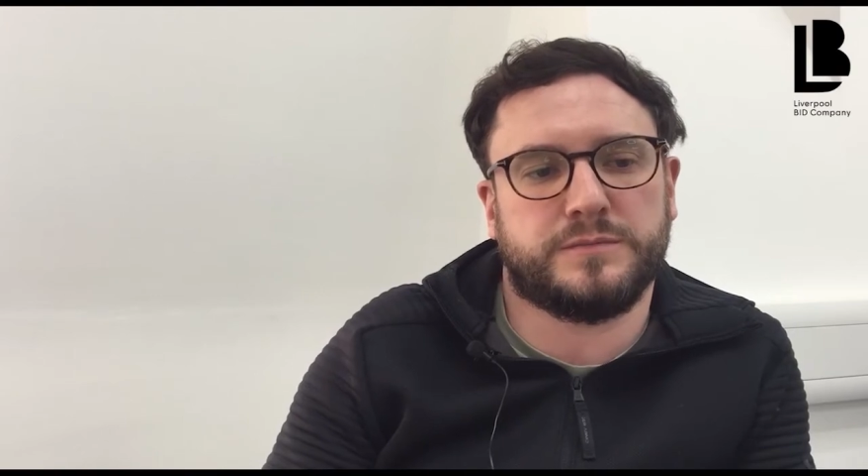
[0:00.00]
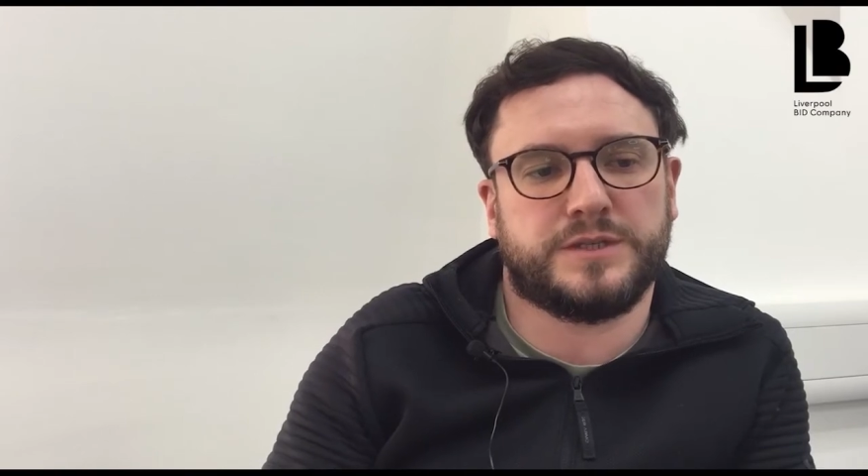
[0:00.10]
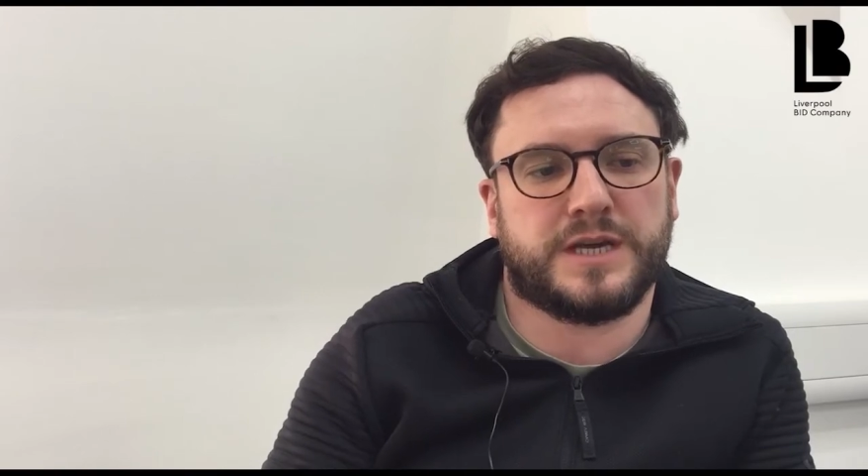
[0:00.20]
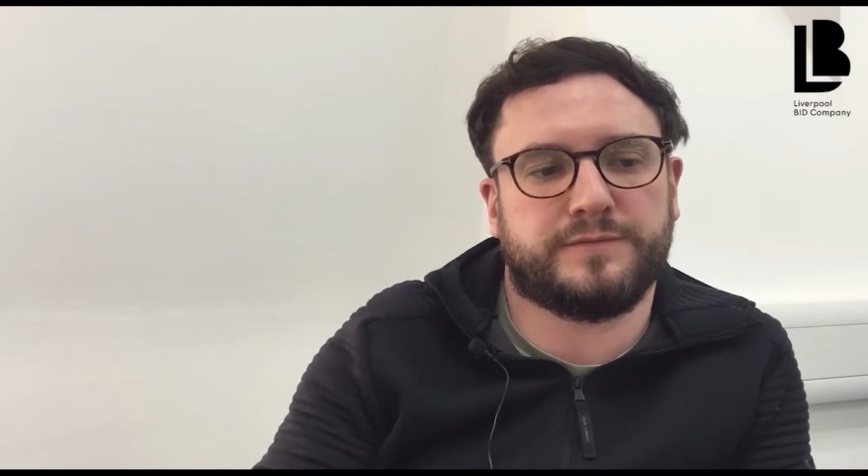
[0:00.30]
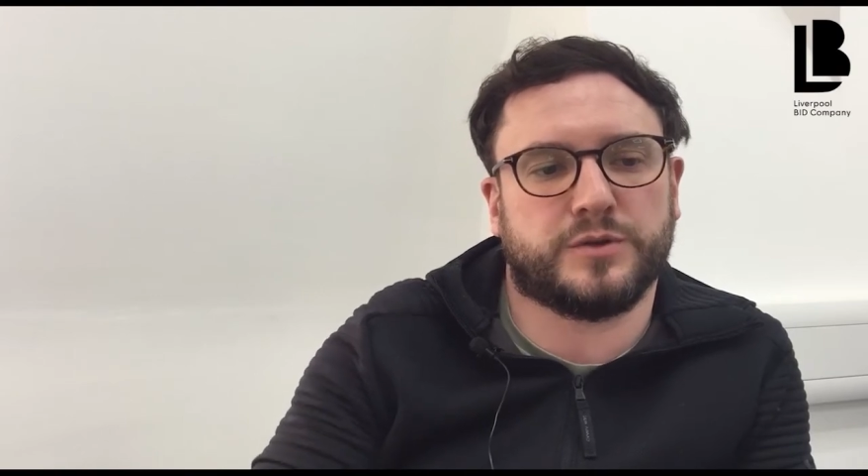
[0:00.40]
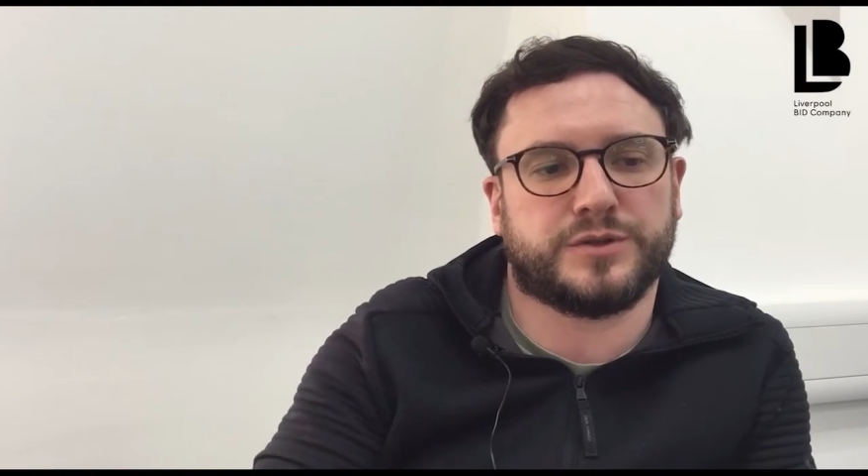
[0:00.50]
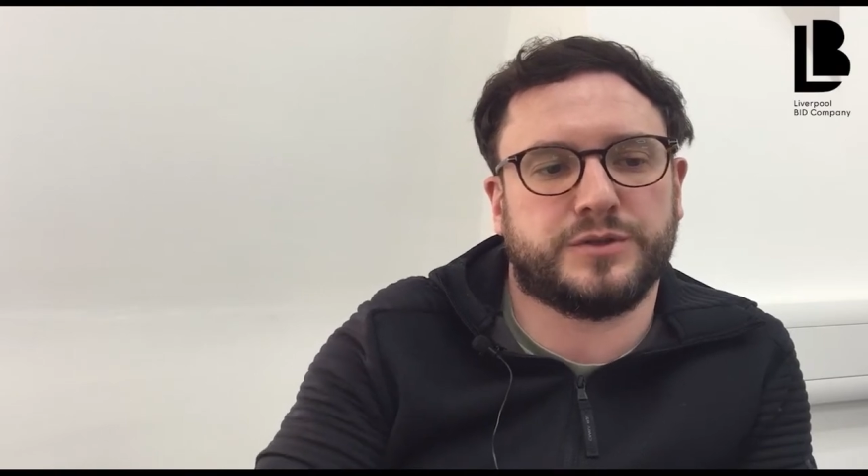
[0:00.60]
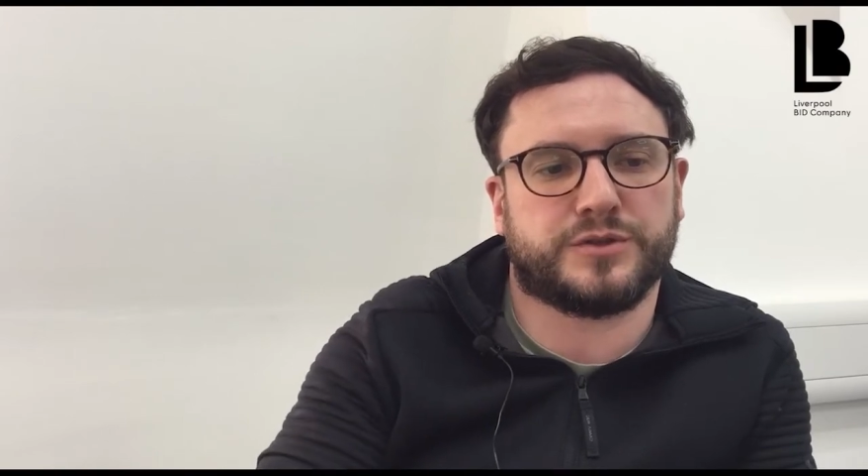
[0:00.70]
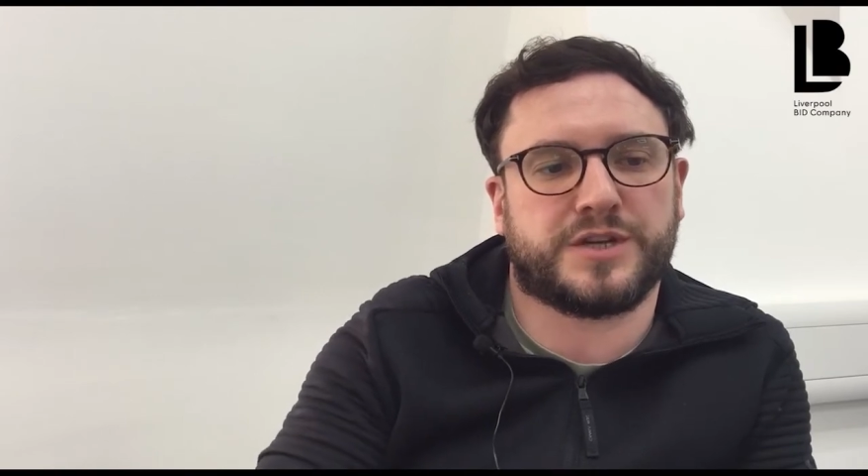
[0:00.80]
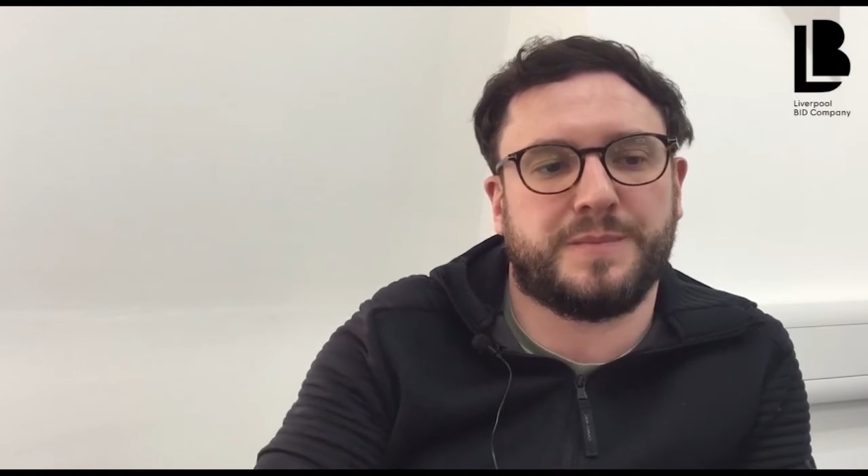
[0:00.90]
Jeff wasn't
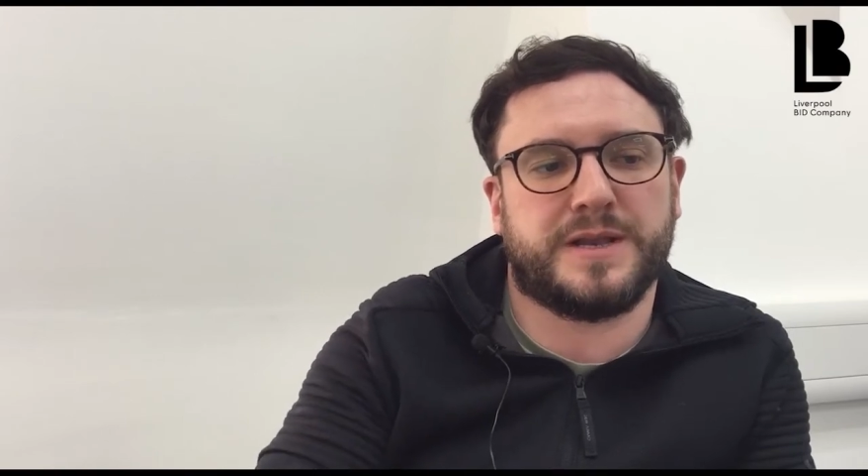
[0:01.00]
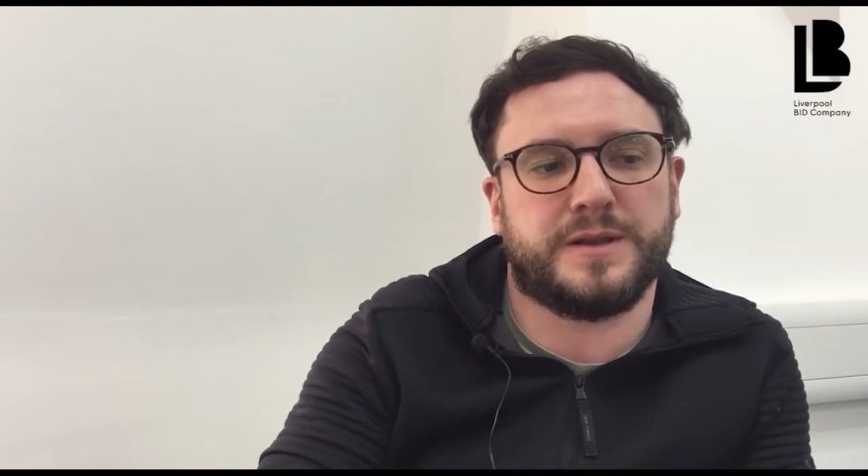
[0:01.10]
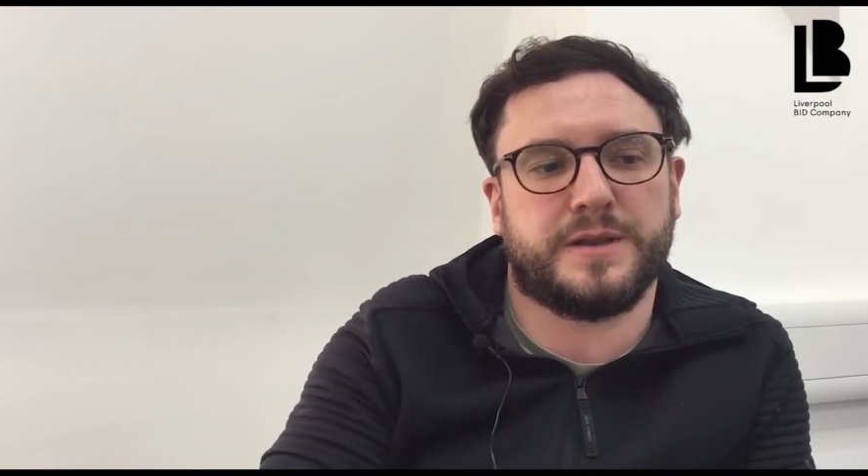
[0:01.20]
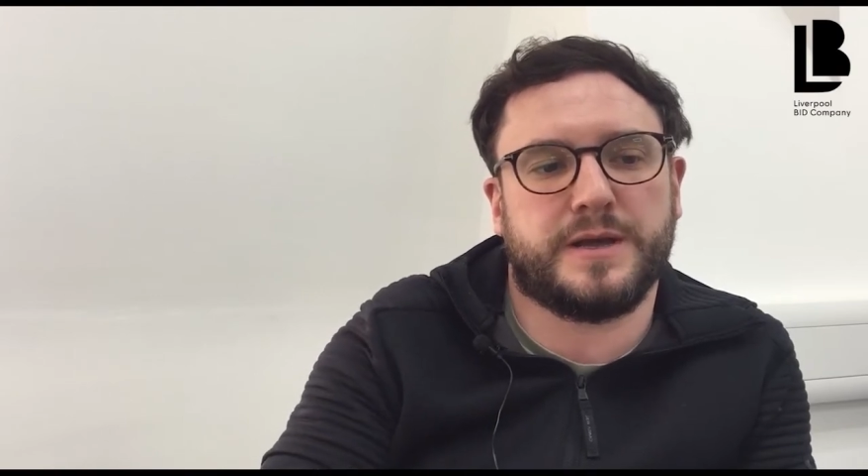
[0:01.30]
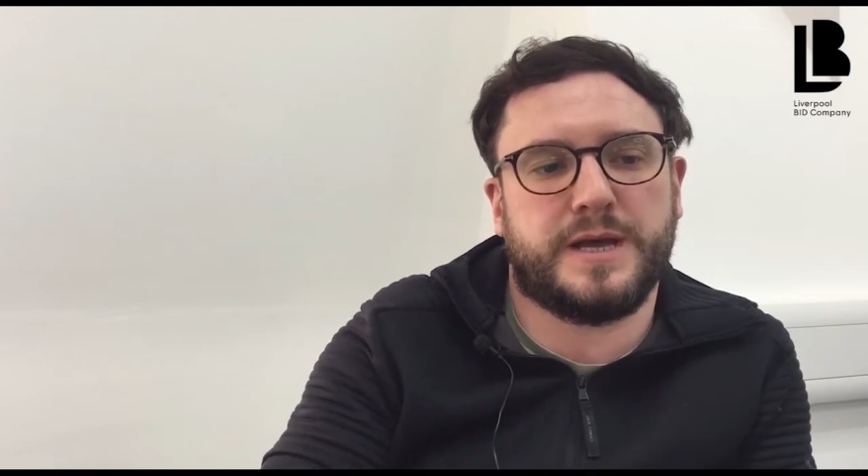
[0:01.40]
just committing